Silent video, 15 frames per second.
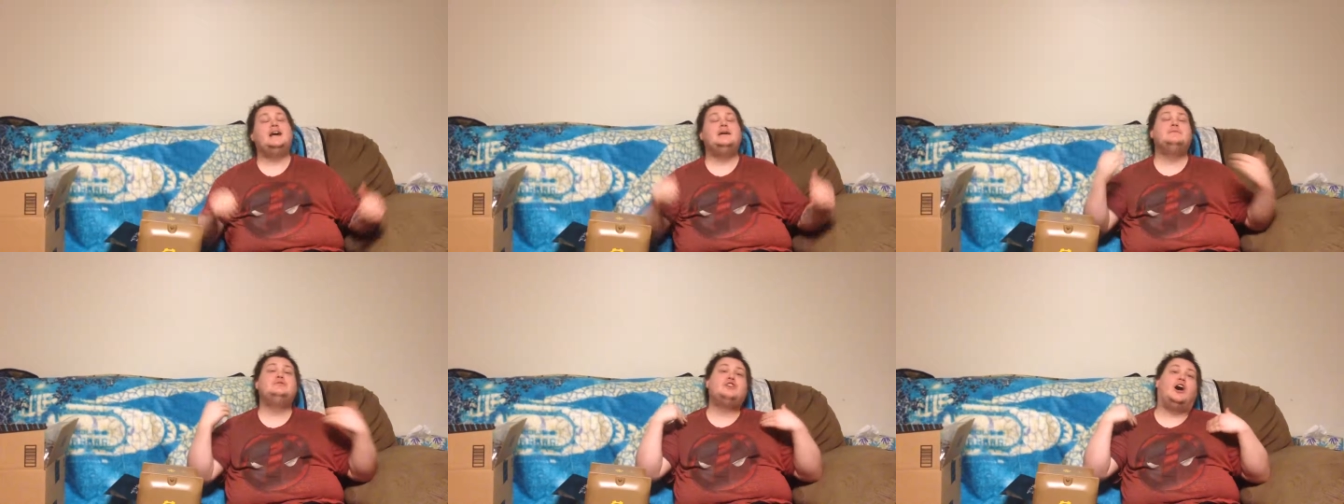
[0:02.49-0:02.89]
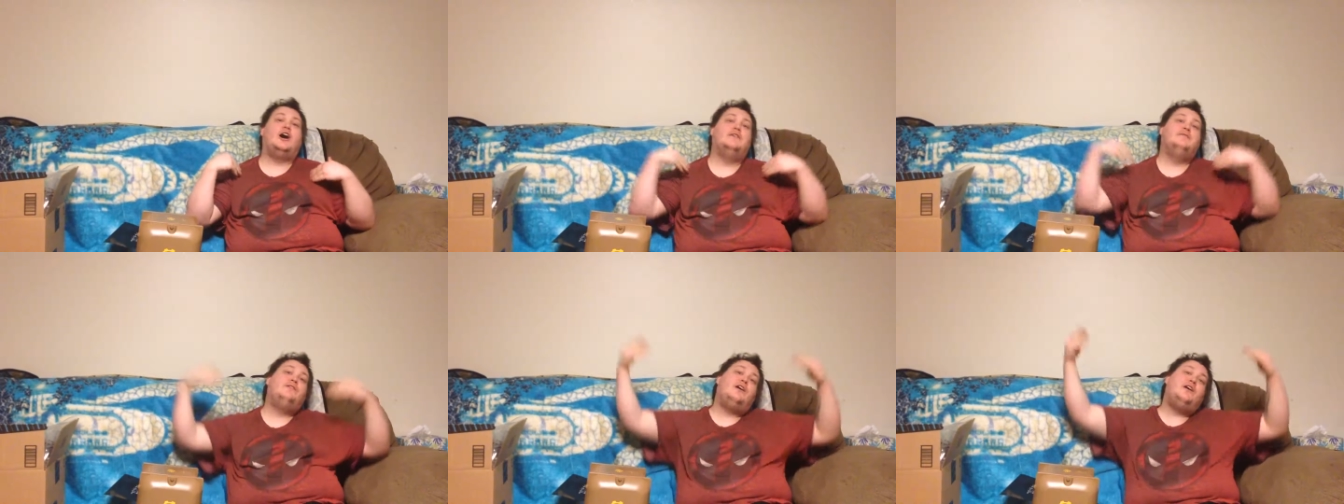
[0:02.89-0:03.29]
I am
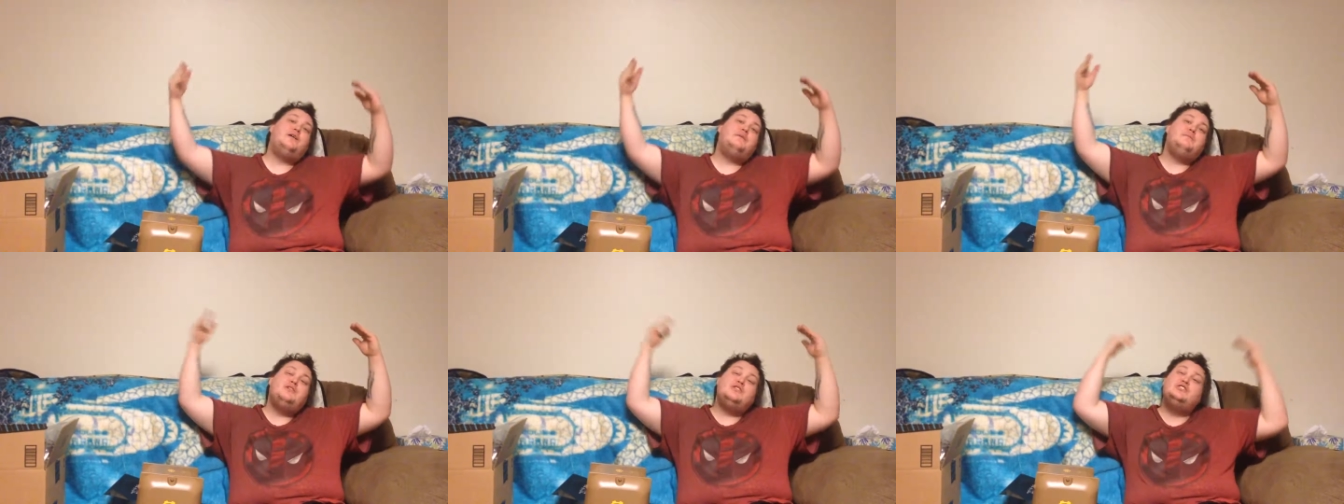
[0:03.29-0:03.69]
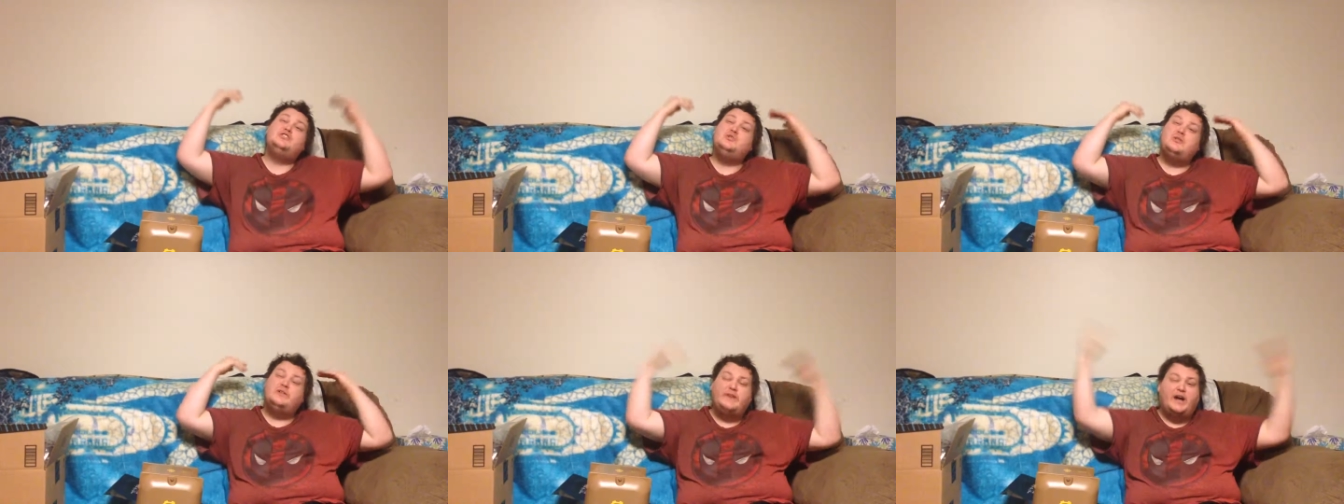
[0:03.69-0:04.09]
John Foam, the
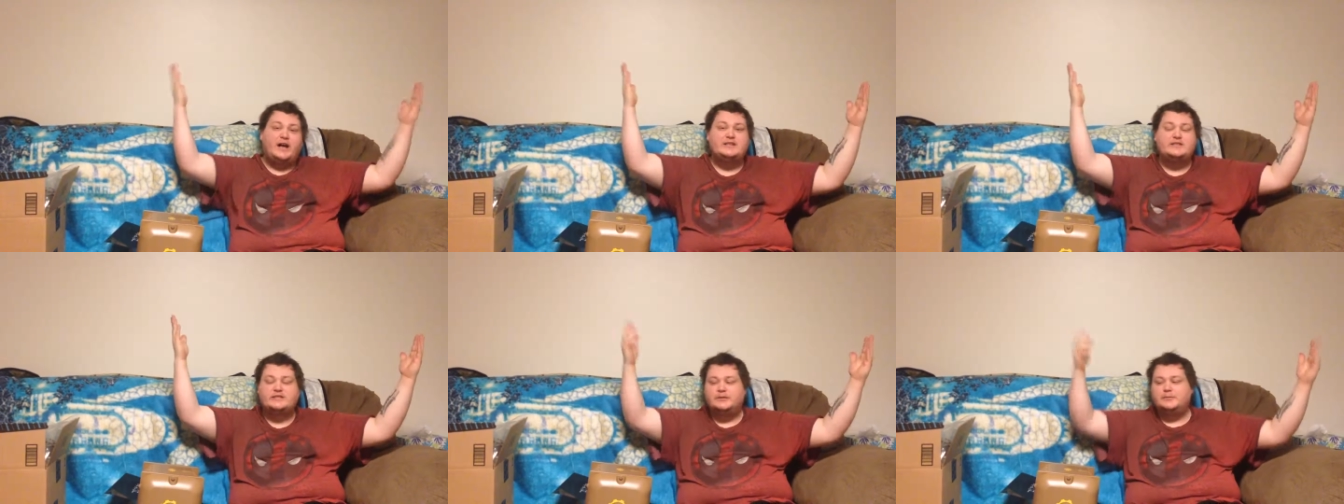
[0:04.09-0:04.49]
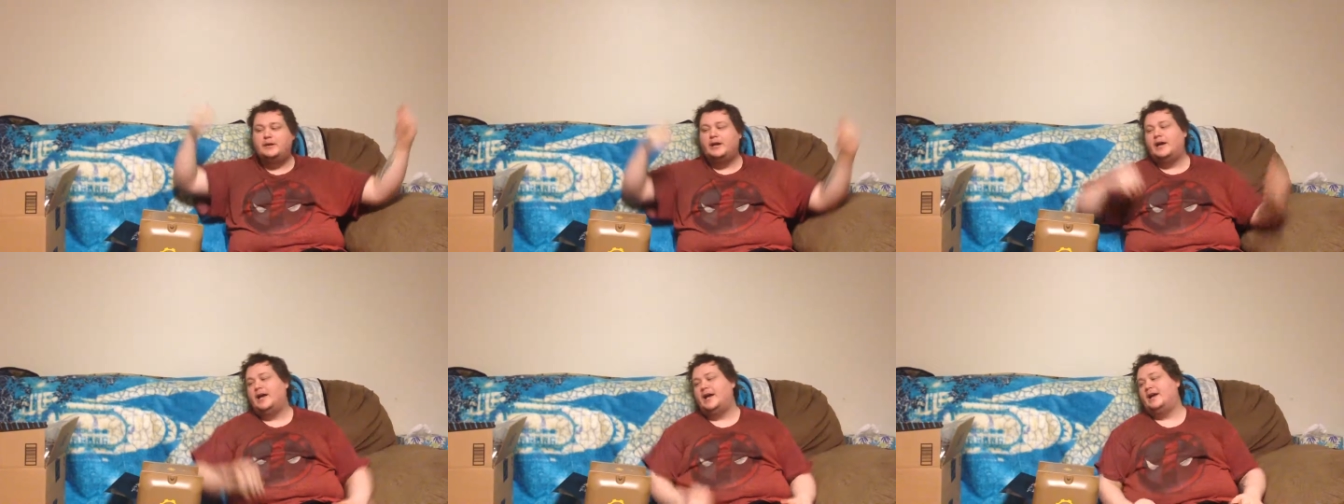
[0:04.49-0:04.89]
Dood of
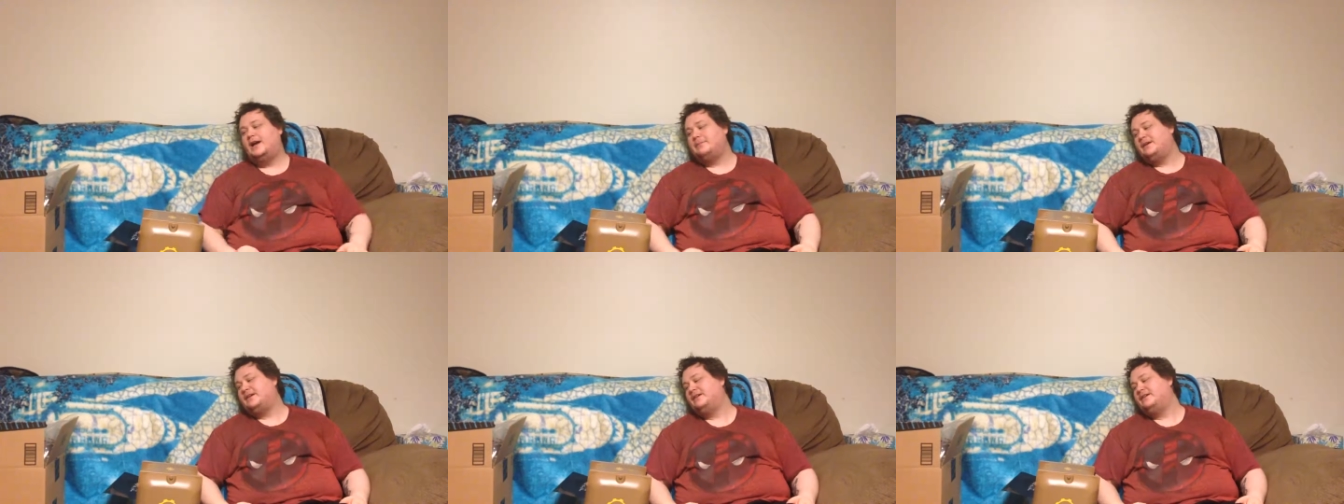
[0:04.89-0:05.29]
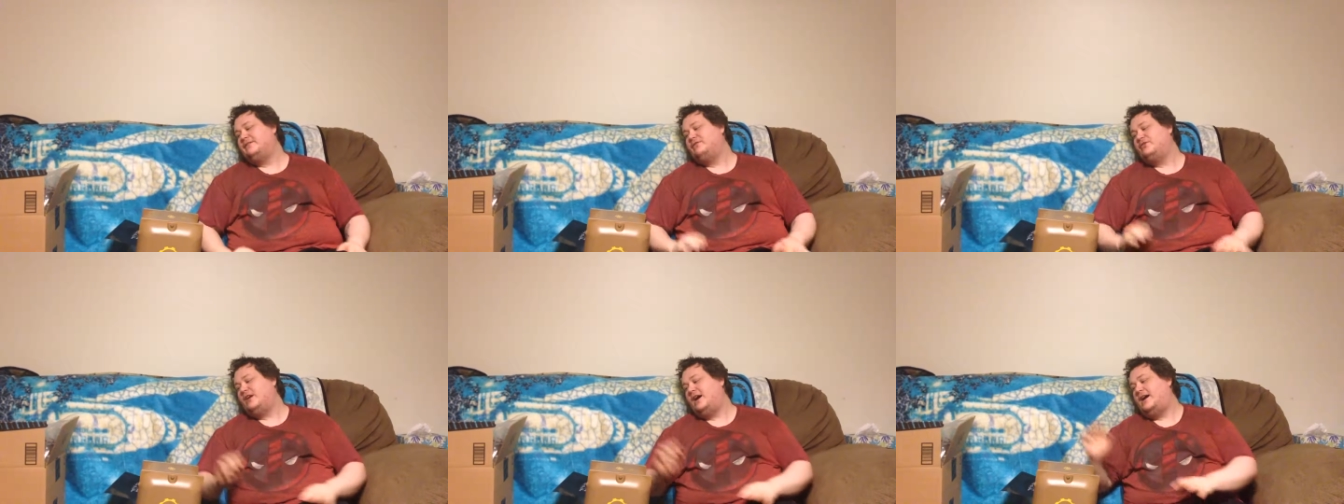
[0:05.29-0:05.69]
Awesome, and I'm gonna
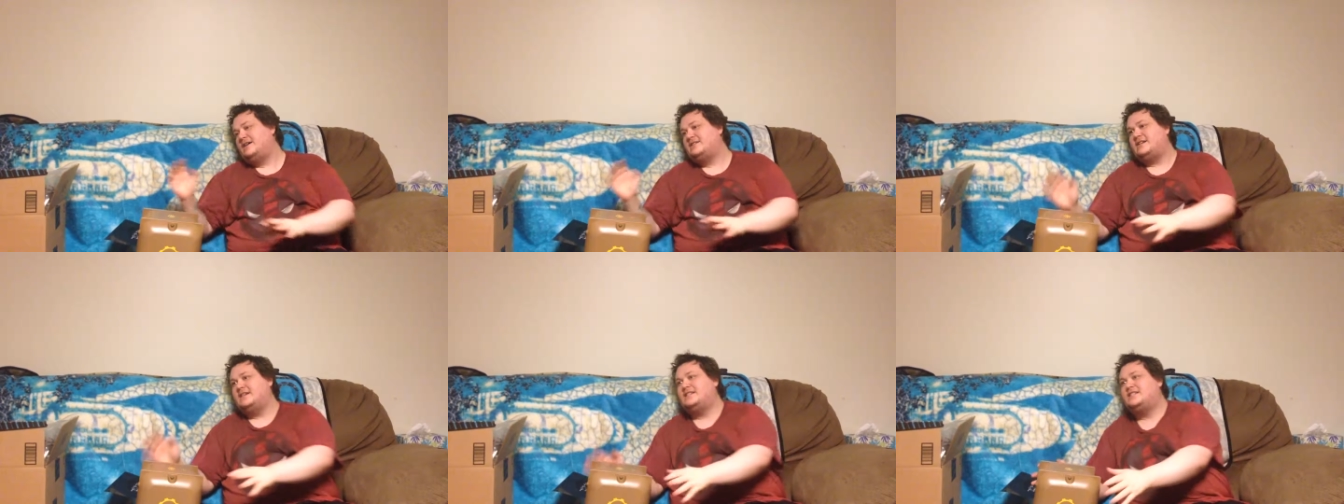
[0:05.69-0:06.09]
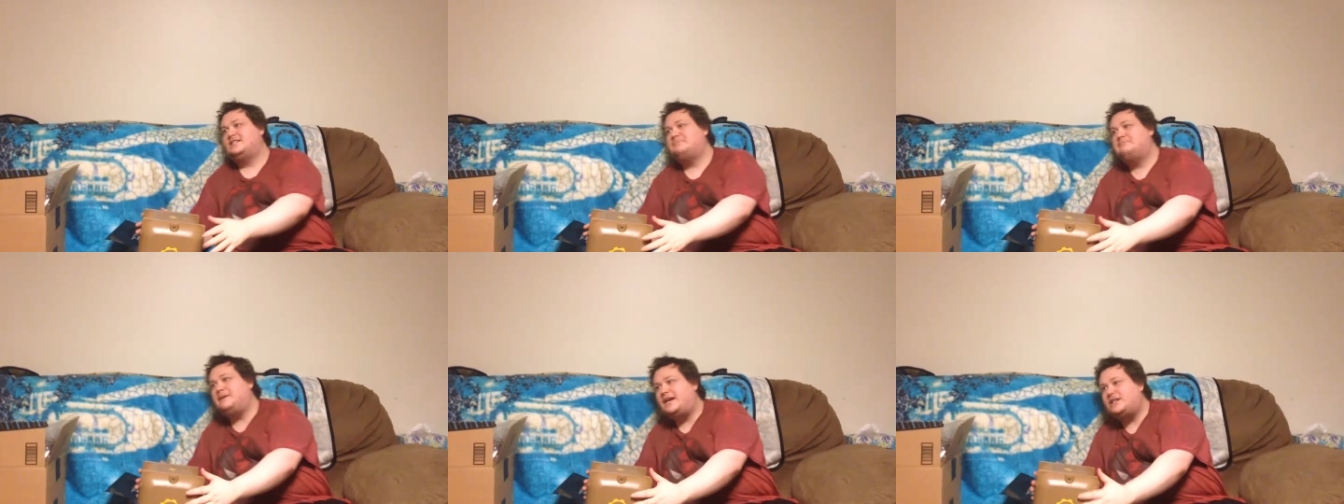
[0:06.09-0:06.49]
give you guys a
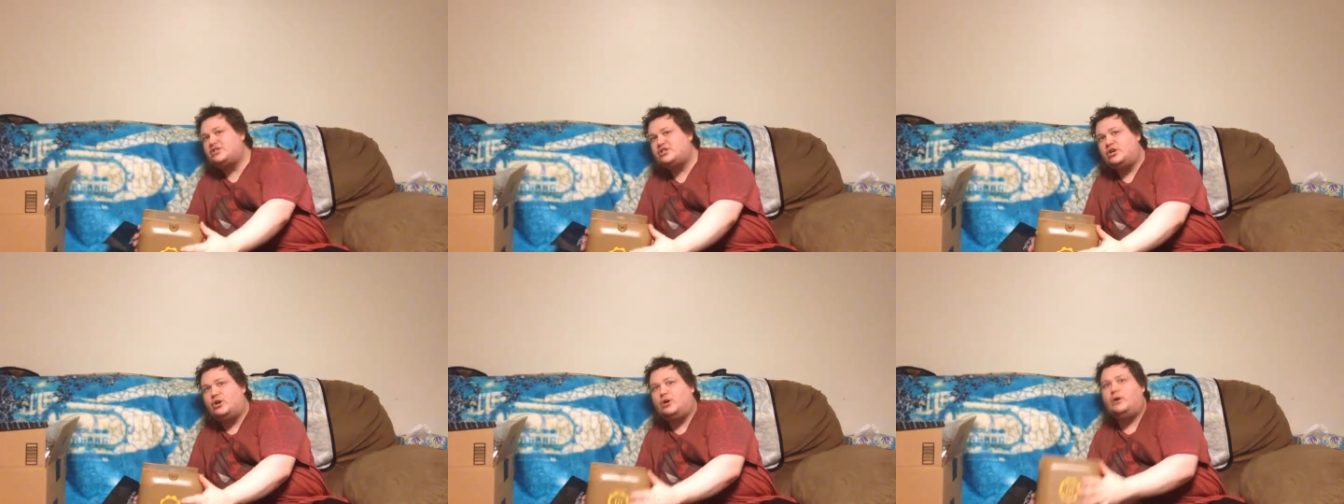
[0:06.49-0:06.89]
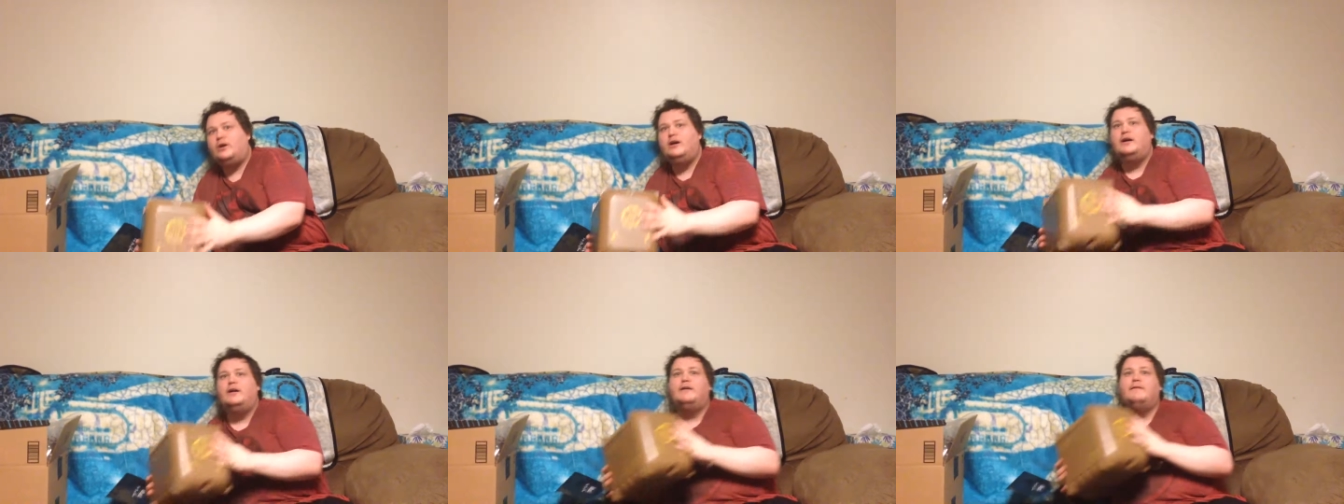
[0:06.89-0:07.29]

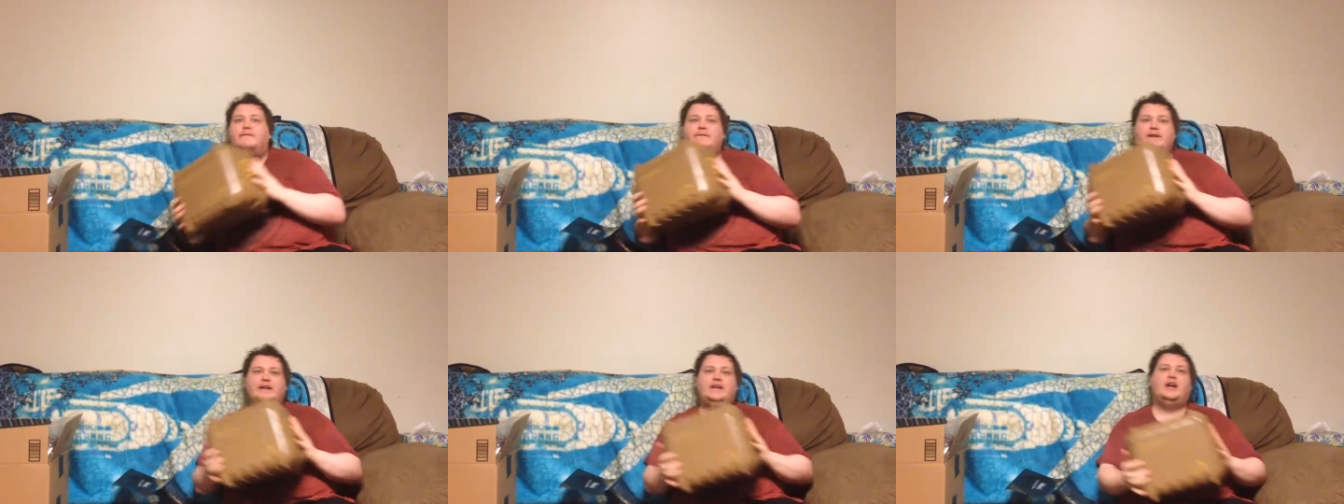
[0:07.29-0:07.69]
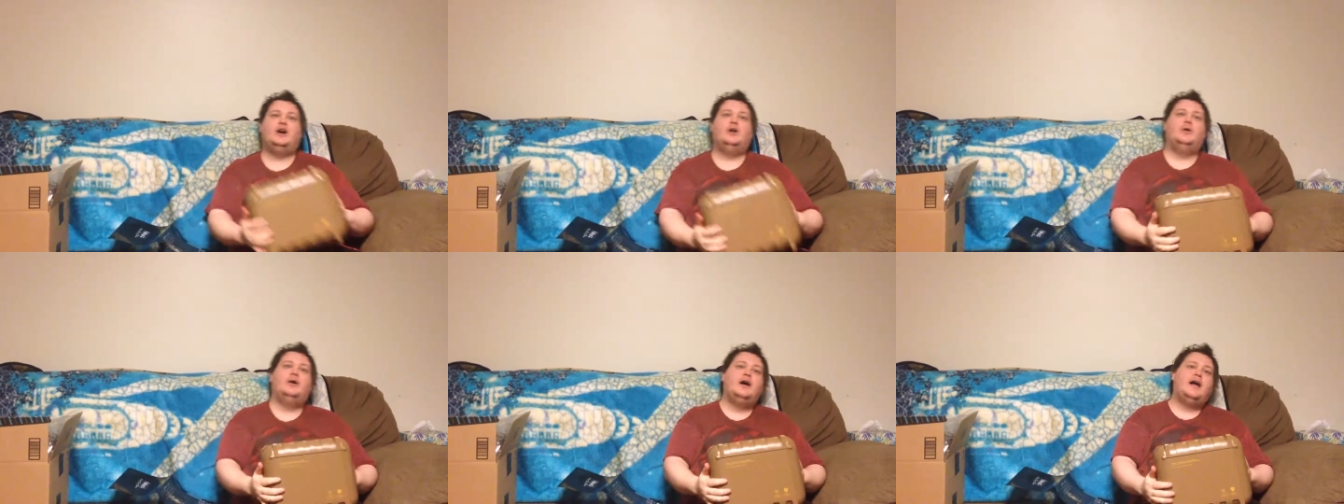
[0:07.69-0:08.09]
special
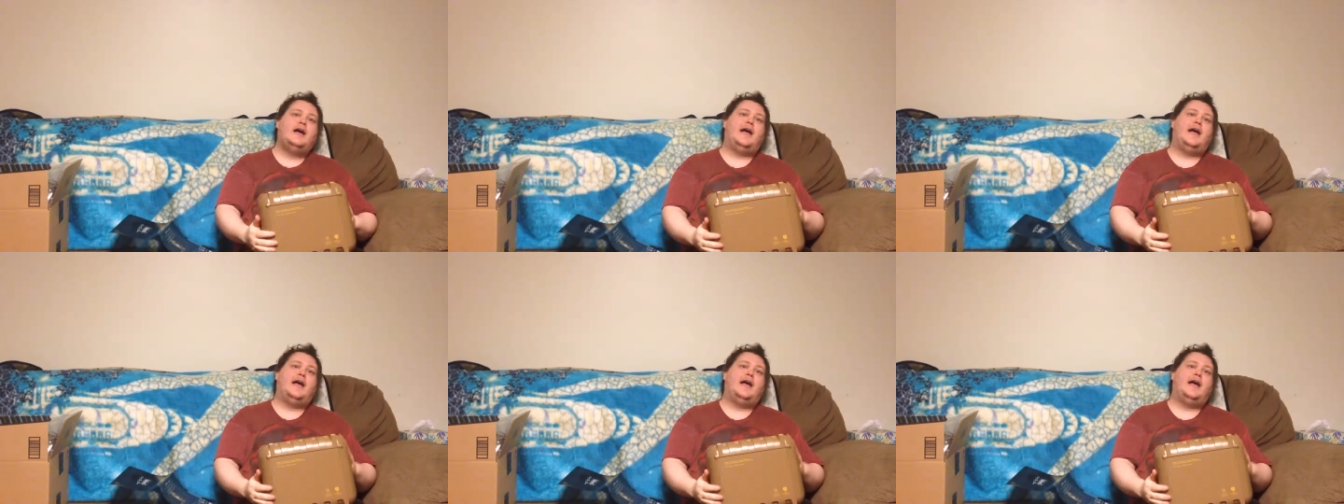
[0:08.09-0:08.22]
video.